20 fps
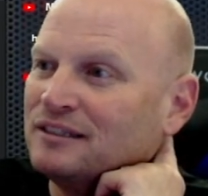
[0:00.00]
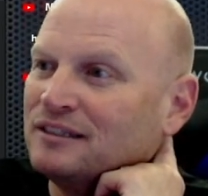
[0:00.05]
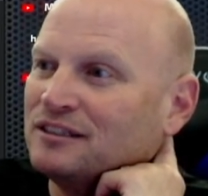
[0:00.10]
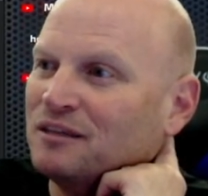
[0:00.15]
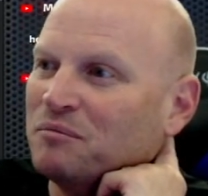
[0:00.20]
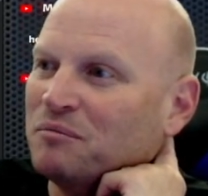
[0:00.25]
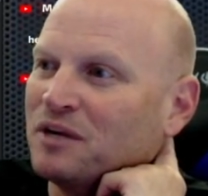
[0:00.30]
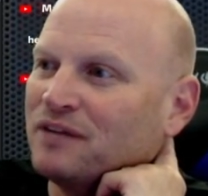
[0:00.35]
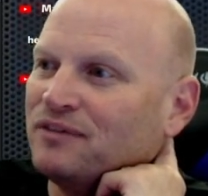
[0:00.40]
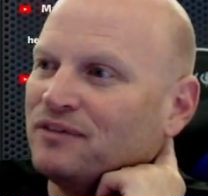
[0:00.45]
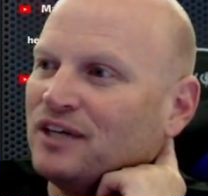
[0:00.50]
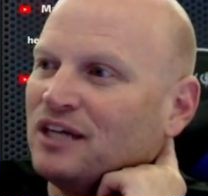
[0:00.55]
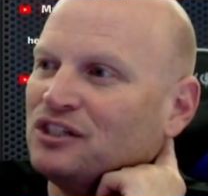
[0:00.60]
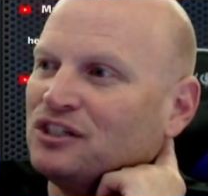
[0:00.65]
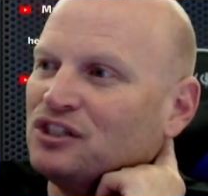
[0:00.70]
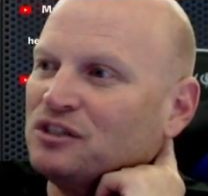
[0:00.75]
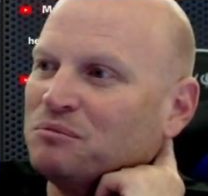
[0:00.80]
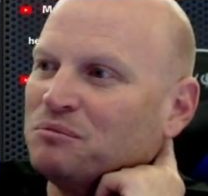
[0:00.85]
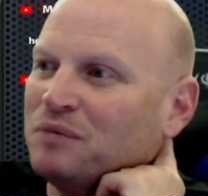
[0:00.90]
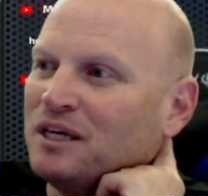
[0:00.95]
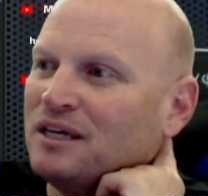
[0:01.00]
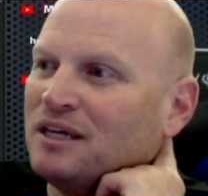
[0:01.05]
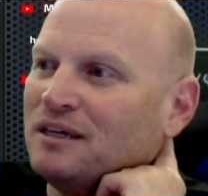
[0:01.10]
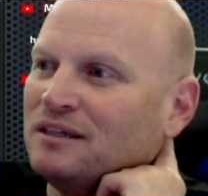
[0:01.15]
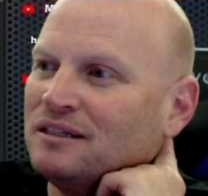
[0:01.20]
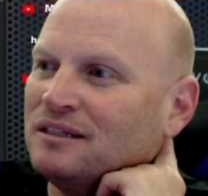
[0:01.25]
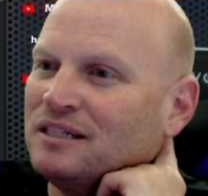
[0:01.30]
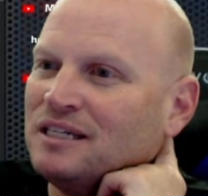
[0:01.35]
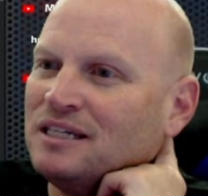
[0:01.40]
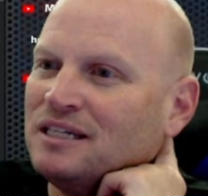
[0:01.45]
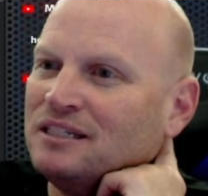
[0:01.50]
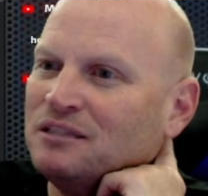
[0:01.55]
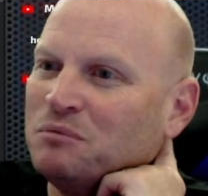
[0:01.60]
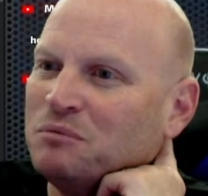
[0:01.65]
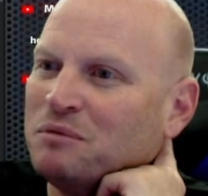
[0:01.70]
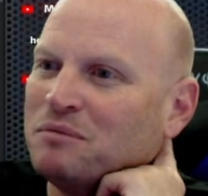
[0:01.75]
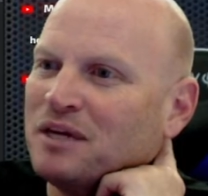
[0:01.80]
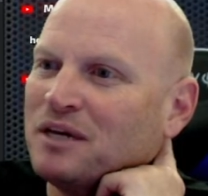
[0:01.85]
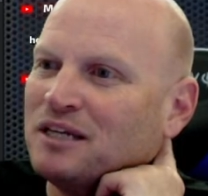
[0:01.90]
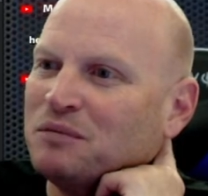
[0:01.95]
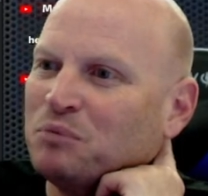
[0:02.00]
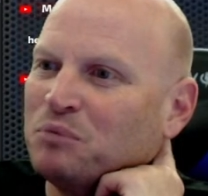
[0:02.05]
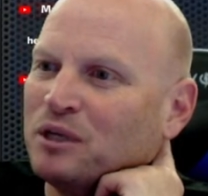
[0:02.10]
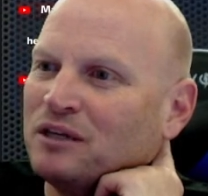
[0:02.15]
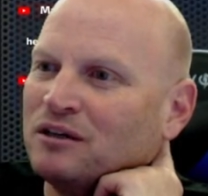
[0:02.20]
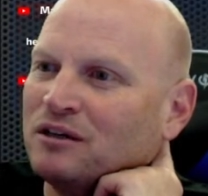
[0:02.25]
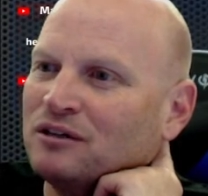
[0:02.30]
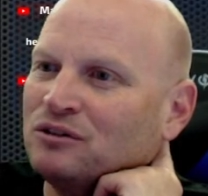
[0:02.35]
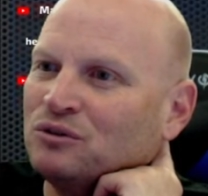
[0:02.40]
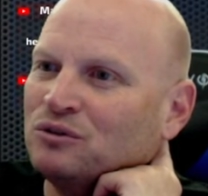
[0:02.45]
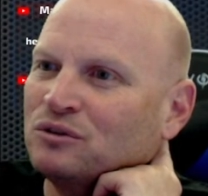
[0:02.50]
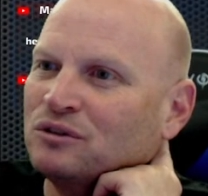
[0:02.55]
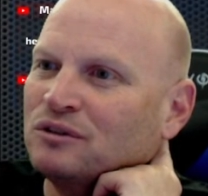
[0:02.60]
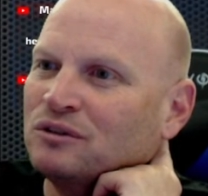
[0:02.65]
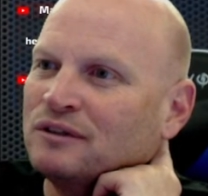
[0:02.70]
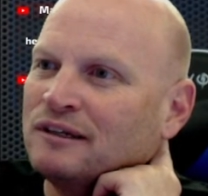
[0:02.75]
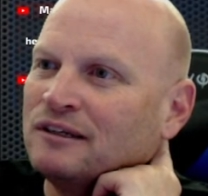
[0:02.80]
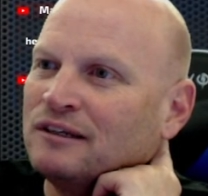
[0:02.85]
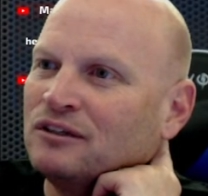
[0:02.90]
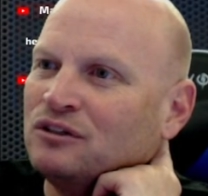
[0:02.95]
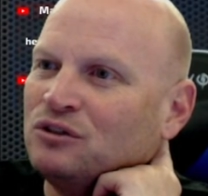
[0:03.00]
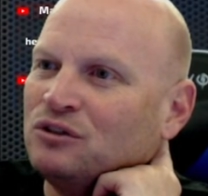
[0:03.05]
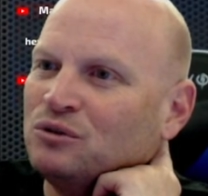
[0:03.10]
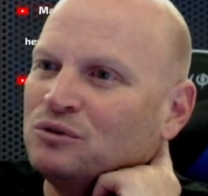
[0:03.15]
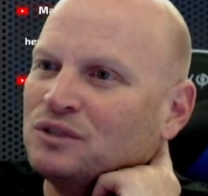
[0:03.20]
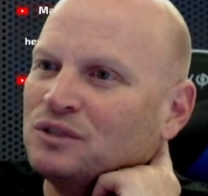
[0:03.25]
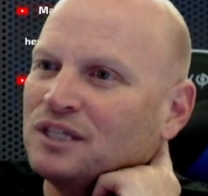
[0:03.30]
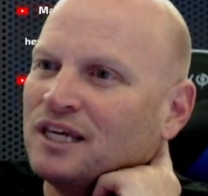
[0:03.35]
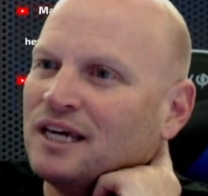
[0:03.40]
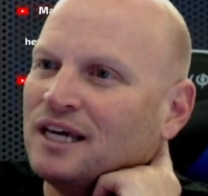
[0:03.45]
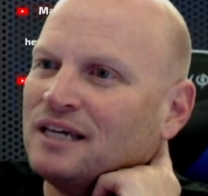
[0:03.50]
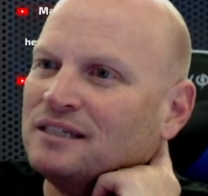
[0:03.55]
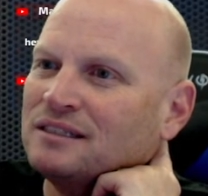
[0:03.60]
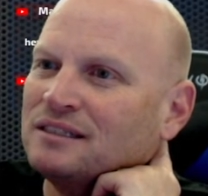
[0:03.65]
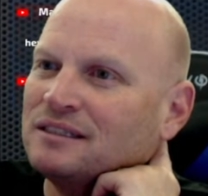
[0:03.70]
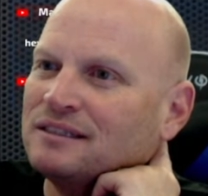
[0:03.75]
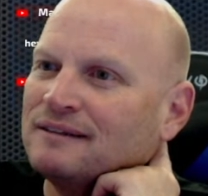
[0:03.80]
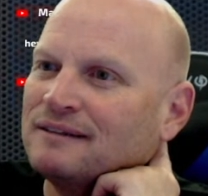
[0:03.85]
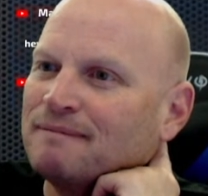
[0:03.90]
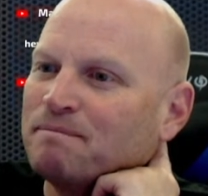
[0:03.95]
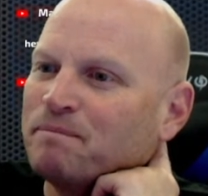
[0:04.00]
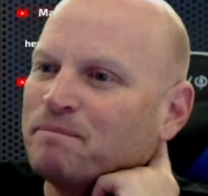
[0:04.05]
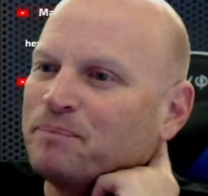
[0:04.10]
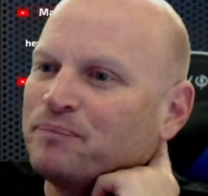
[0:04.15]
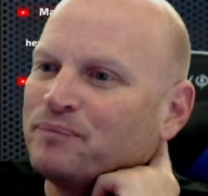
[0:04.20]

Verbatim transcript: Some modifications may need to be made depending on your use case.